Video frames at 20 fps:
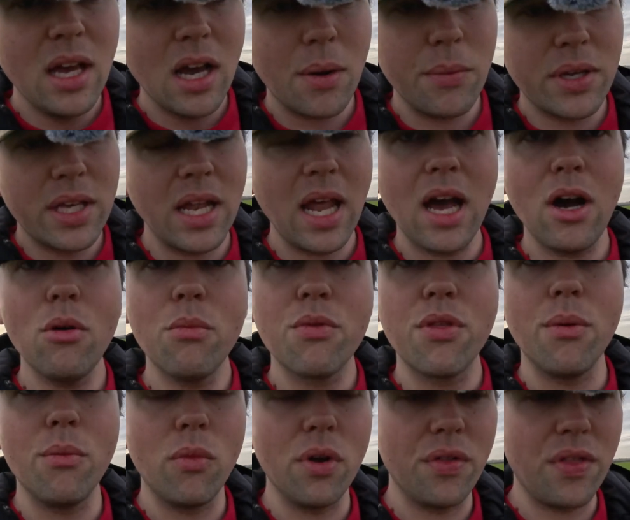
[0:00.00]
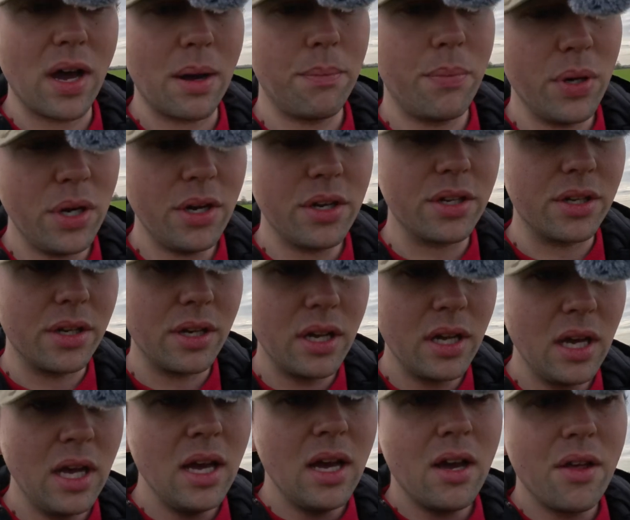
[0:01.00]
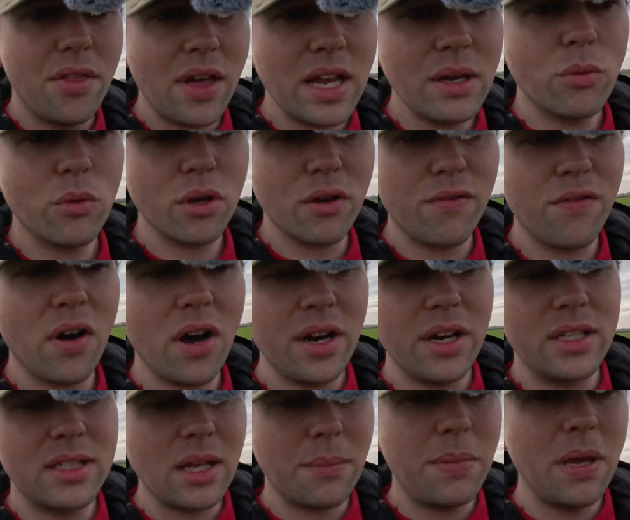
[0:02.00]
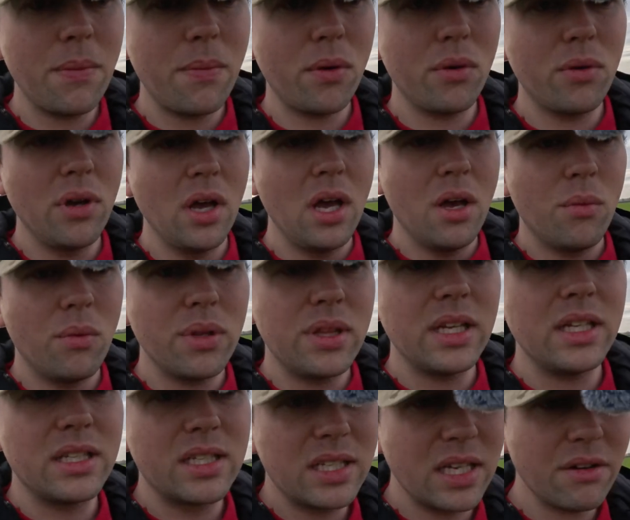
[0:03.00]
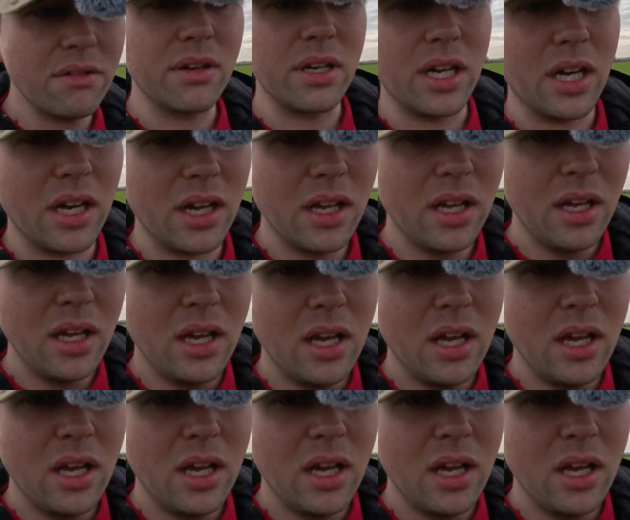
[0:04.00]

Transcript: And we can help them with that burden. Then what you'll find is that people within Syria